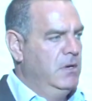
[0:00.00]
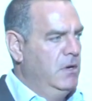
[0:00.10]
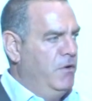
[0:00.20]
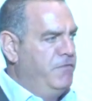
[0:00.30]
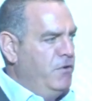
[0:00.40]

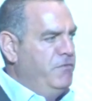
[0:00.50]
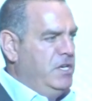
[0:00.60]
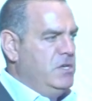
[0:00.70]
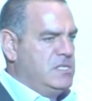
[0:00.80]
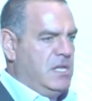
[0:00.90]
or few
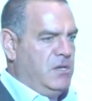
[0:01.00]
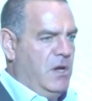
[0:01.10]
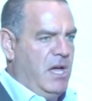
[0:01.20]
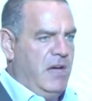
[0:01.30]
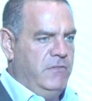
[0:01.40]
videos that you
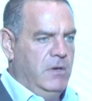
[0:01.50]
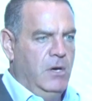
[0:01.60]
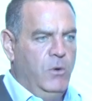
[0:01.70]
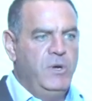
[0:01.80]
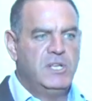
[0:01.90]
have,
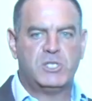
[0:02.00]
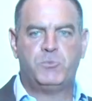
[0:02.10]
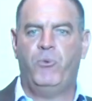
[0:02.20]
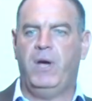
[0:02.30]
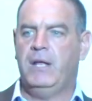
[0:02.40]
with a
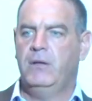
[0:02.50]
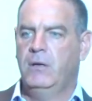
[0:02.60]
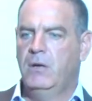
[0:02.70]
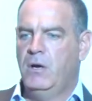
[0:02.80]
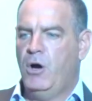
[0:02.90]
spread
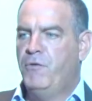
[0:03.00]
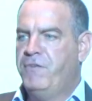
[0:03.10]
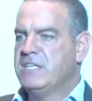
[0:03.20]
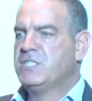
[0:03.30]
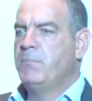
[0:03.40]
of
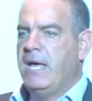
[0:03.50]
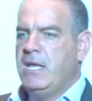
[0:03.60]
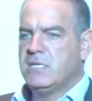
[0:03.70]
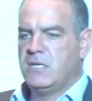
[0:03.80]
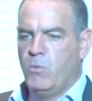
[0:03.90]
as many
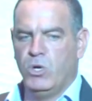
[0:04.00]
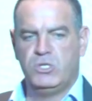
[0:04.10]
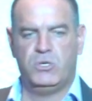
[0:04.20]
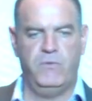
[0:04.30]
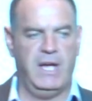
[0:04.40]
as they want
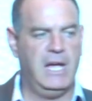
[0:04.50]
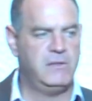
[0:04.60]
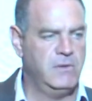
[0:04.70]
to create,